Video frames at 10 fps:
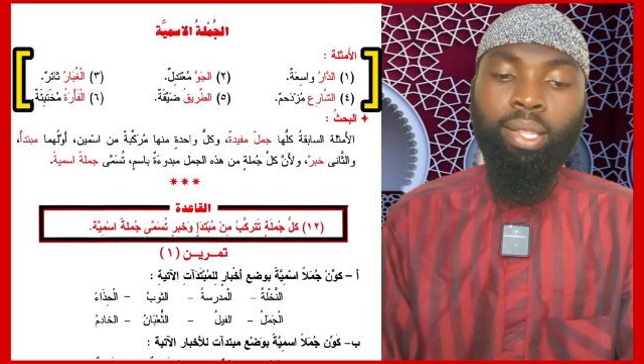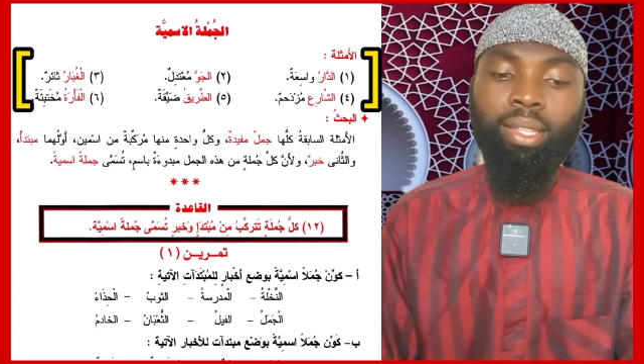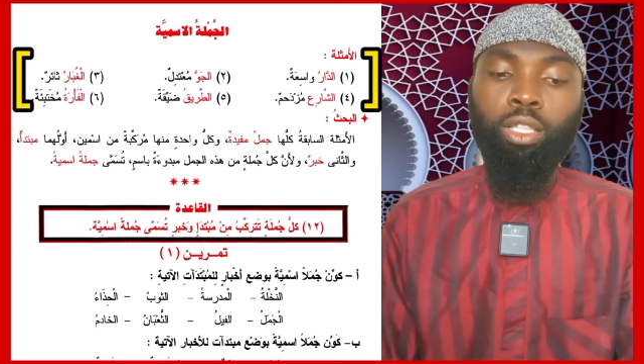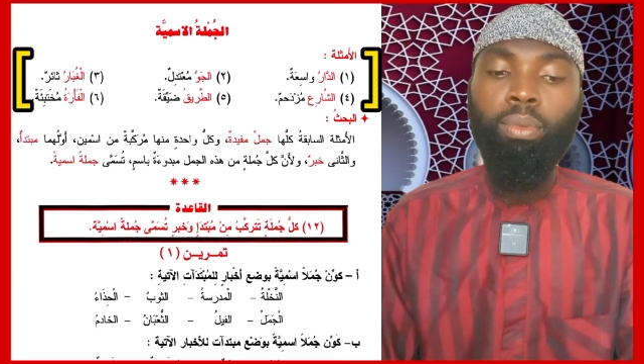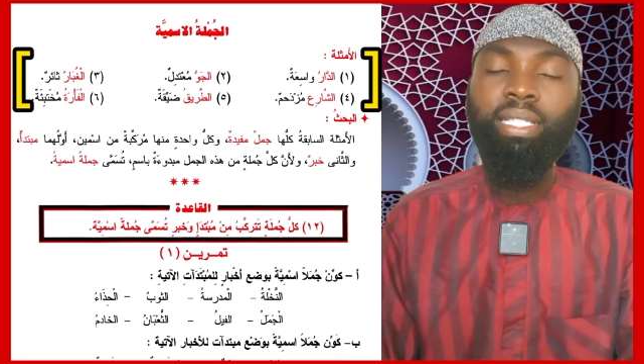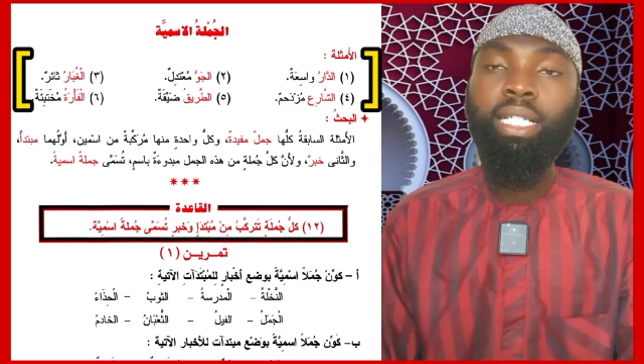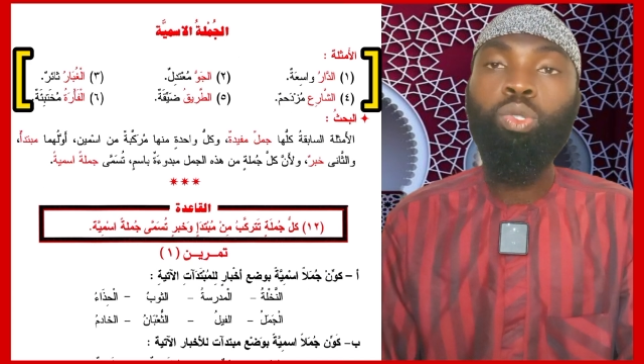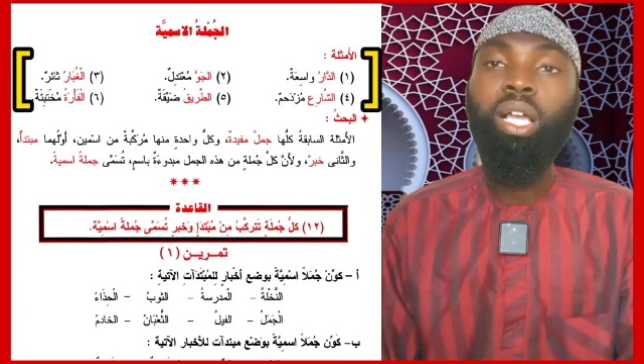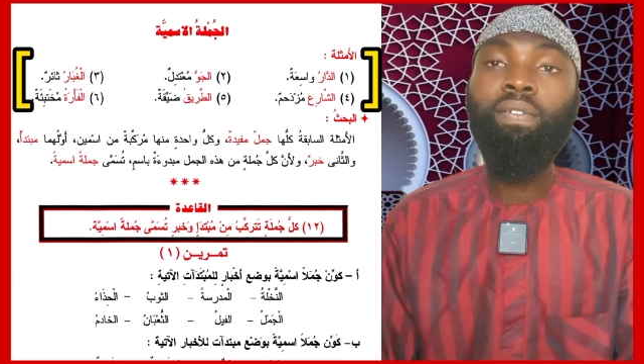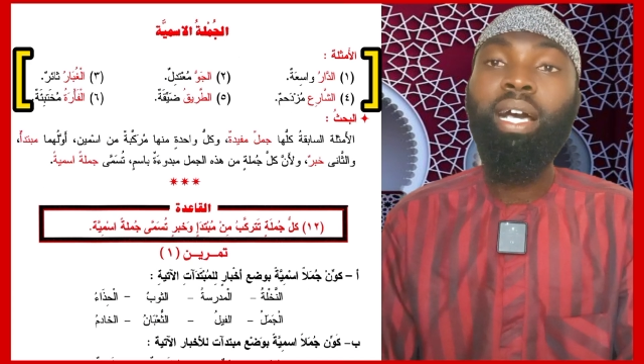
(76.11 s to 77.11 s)
Number
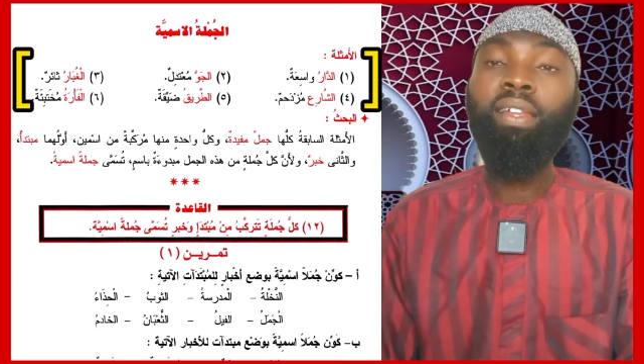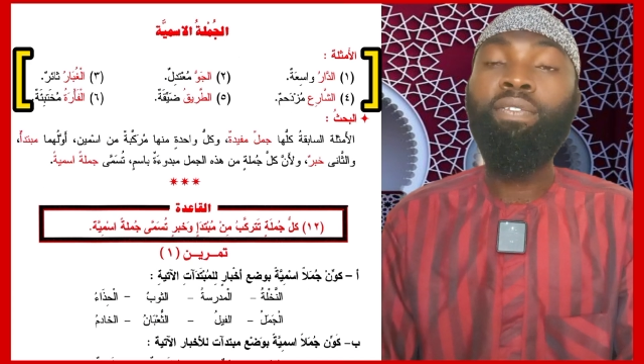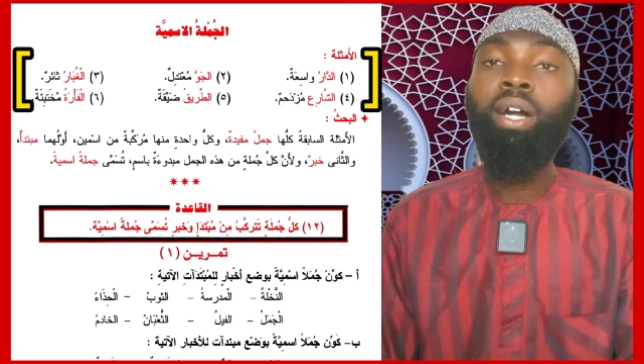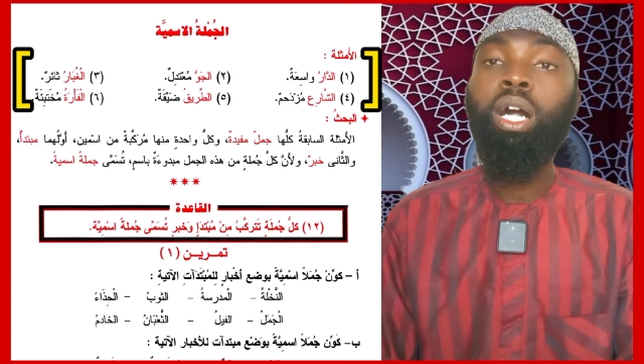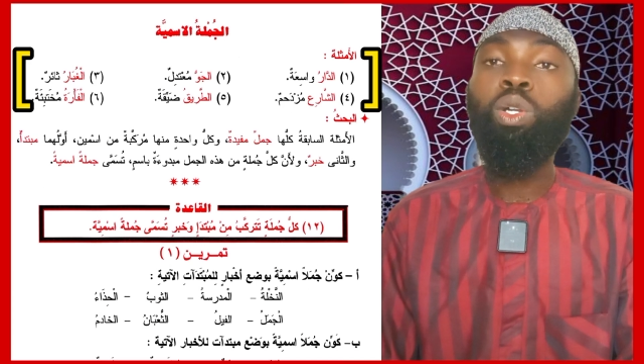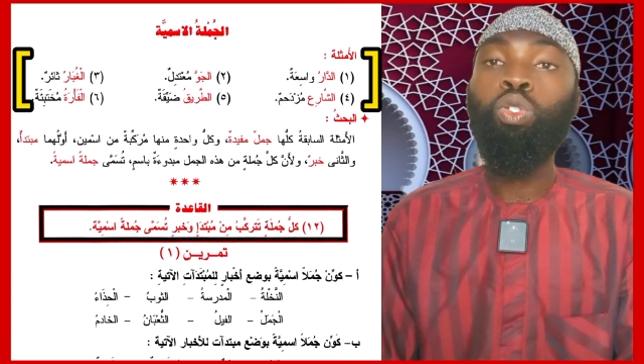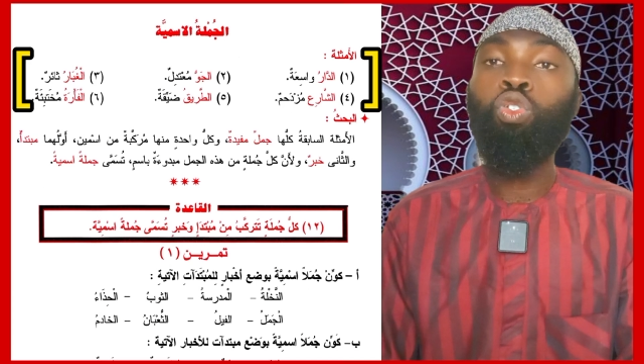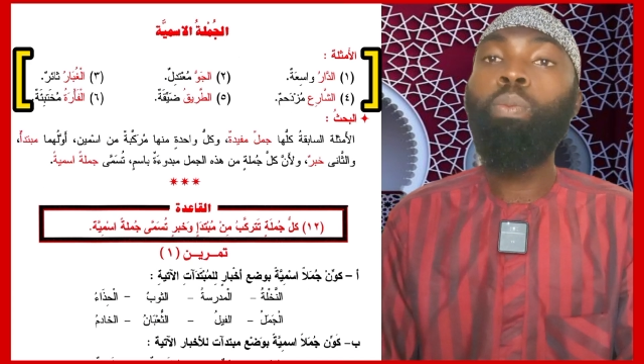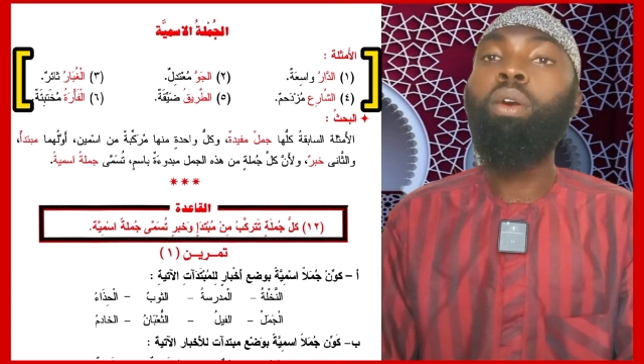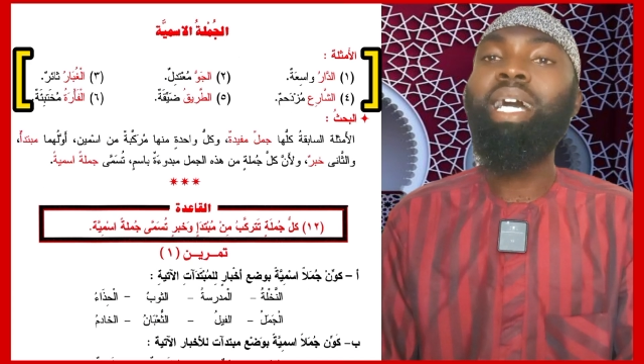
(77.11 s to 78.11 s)
six, we have
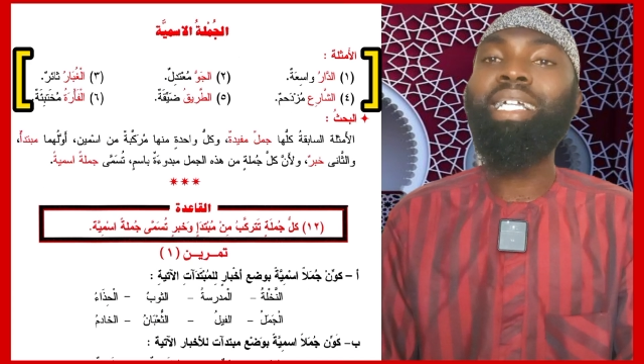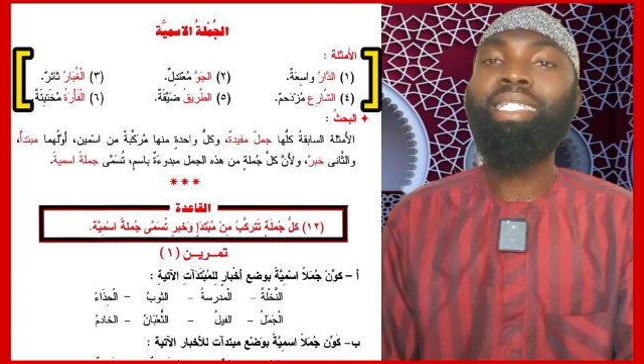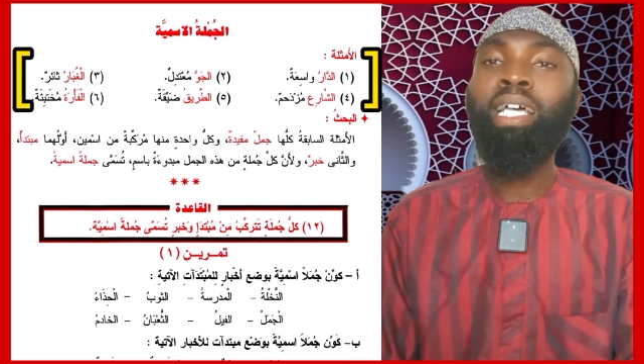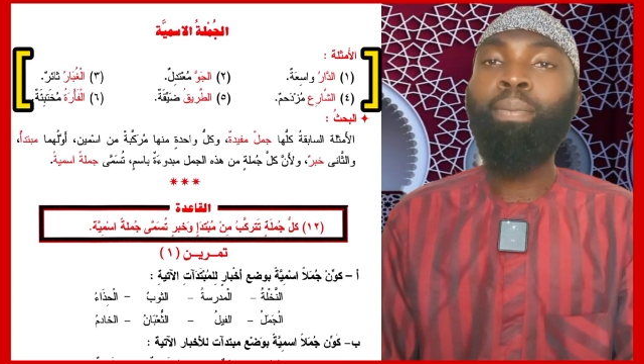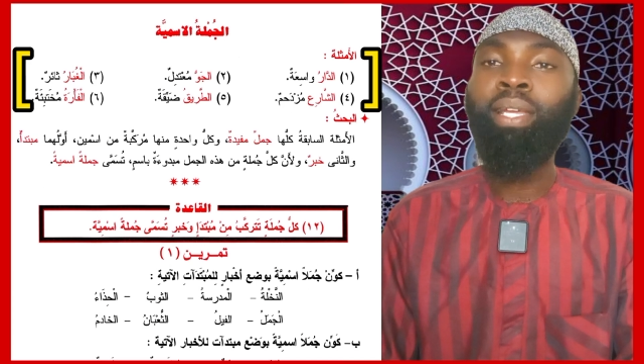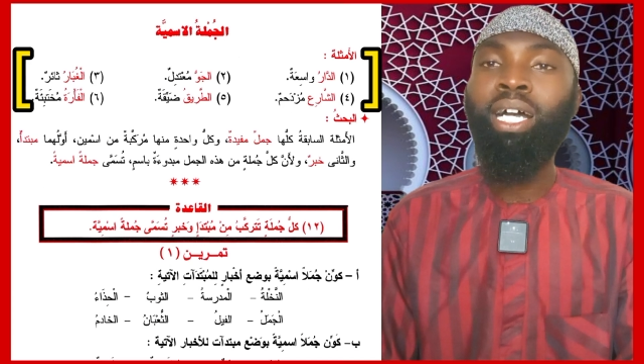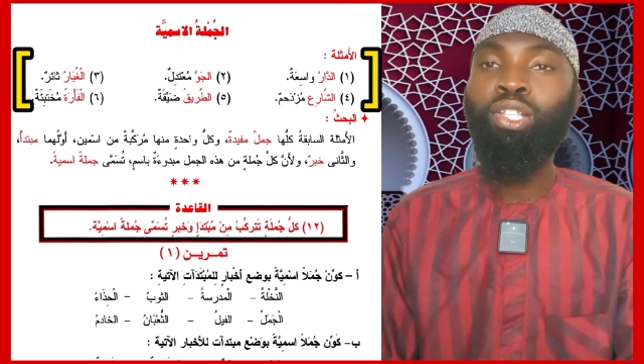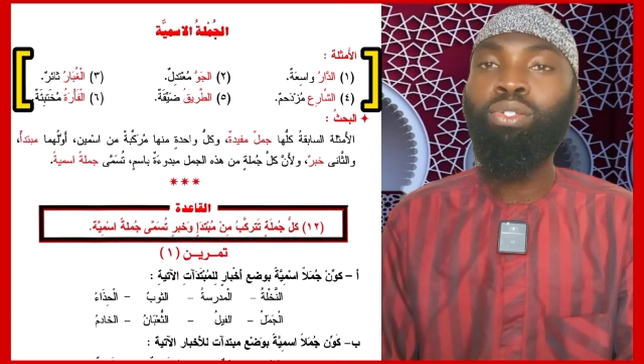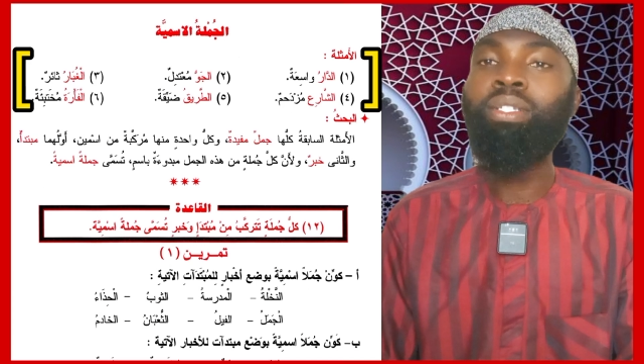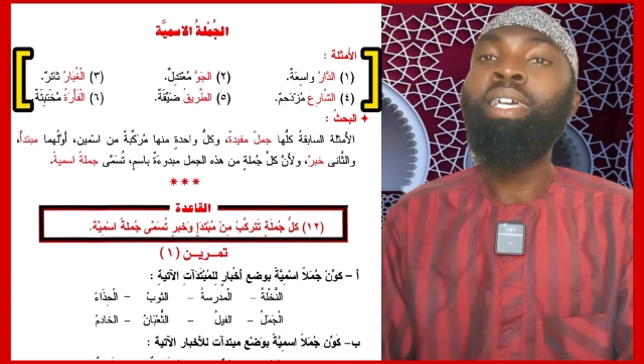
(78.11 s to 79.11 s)
al-fa'ratu
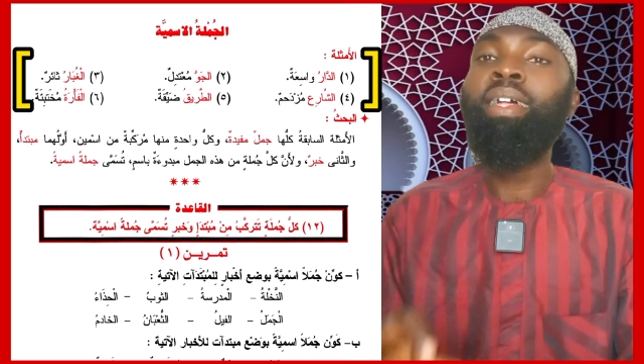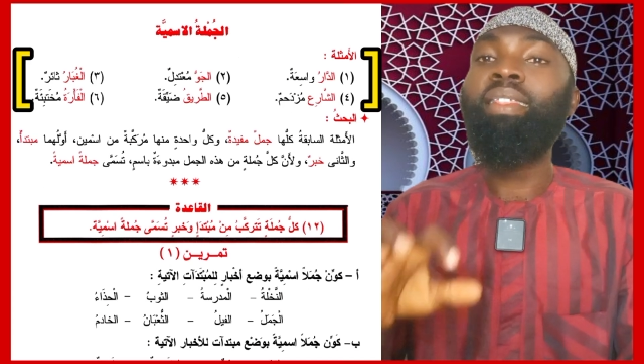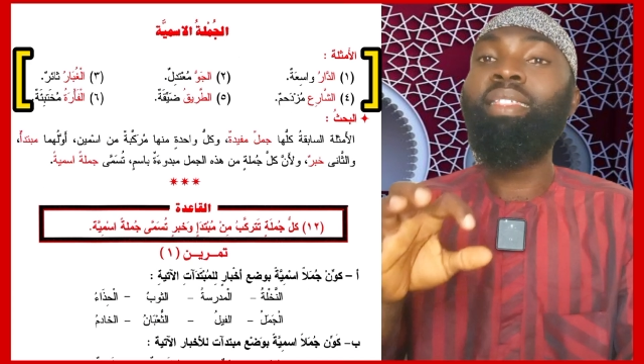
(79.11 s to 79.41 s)
mukhtabi'atun,